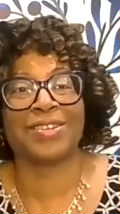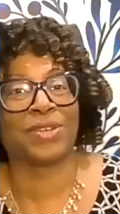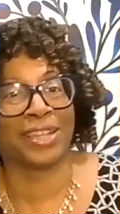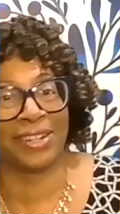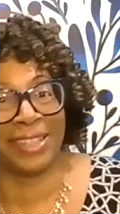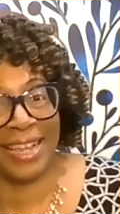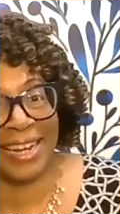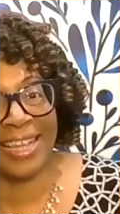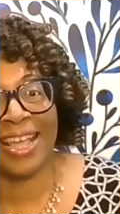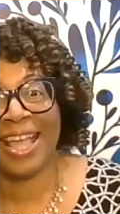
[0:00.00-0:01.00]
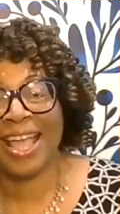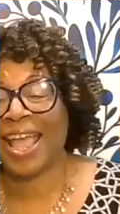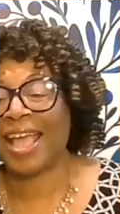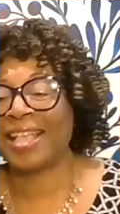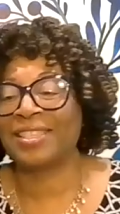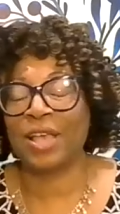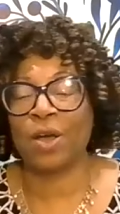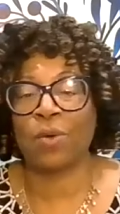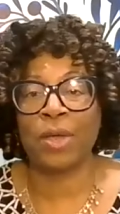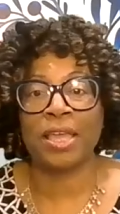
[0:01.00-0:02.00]
North Carolina. And
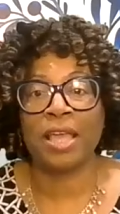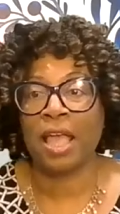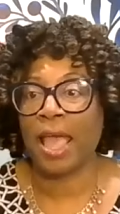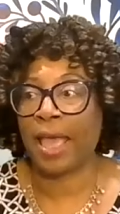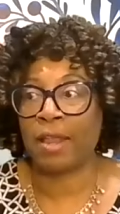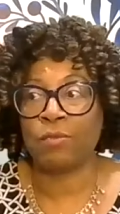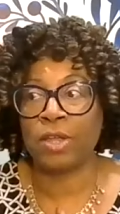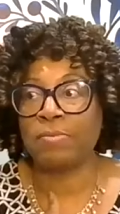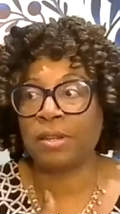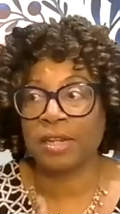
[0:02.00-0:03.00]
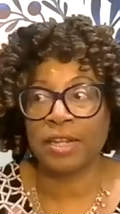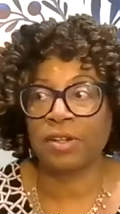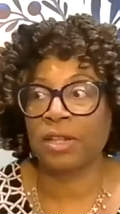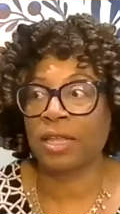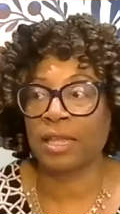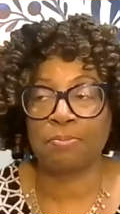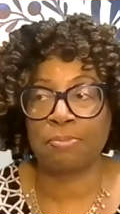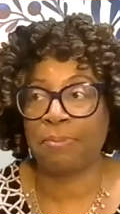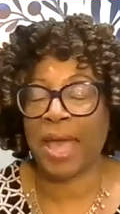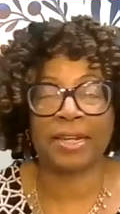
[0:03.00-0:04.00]
so we, and we literally
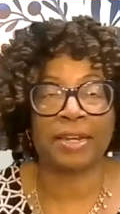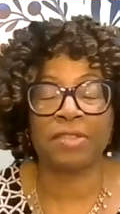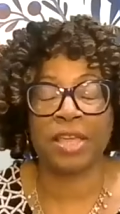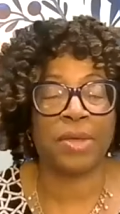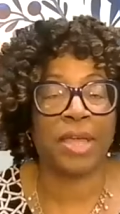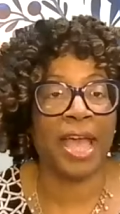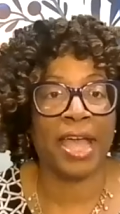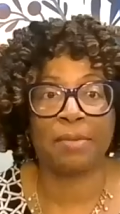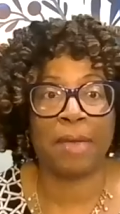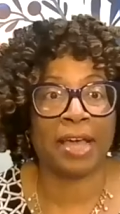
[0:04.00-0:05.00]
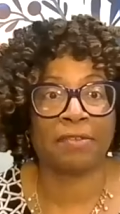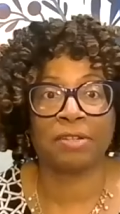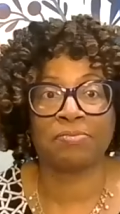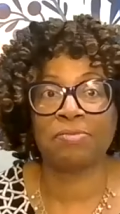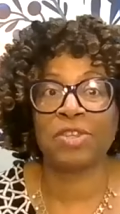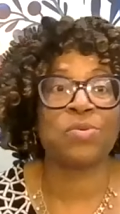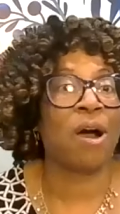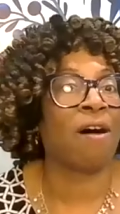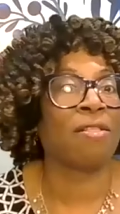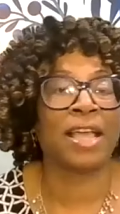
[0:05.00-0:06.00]
packed everything we had in the back of a
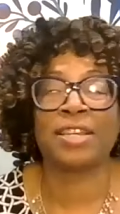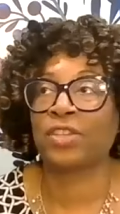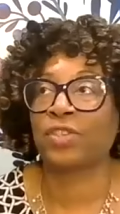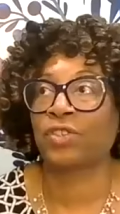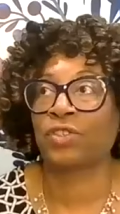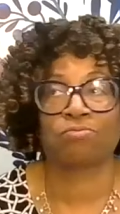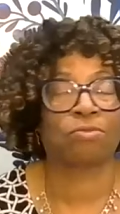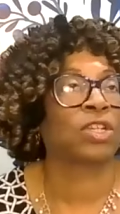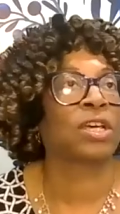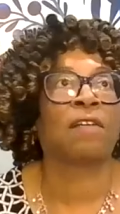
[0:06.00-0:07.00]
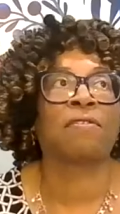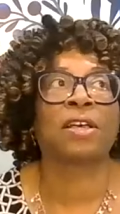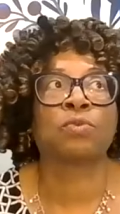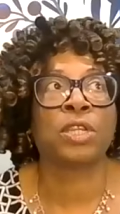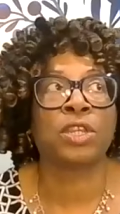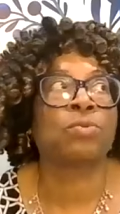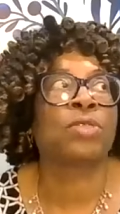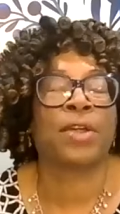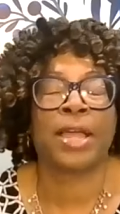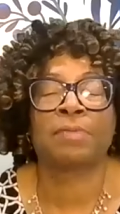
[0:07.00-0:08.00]
U-Haul and just took off because we knew
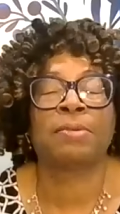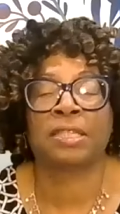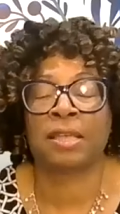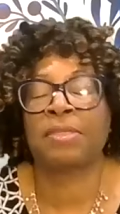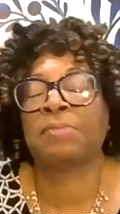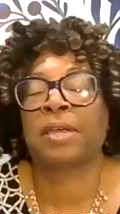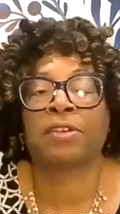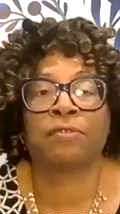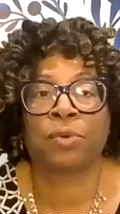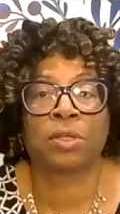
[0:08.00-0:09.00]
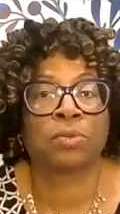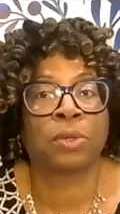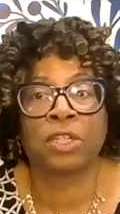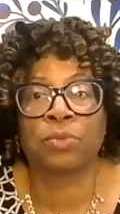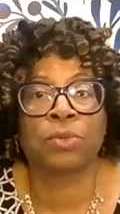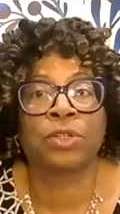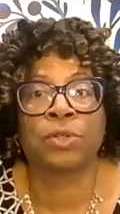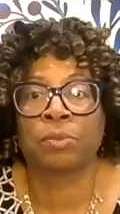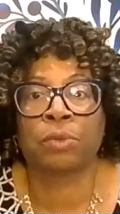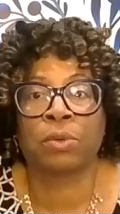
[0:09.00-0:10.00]
there had to be something better for us. We just weren't
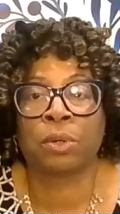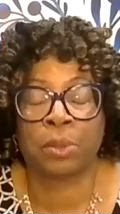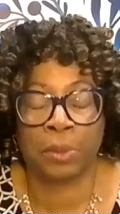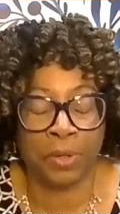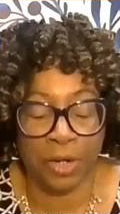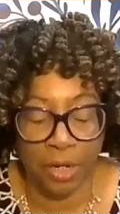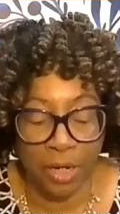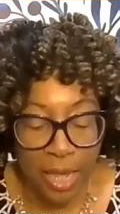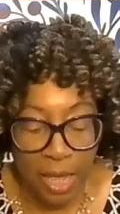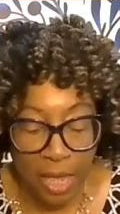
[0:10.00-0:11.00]
doing well where we were.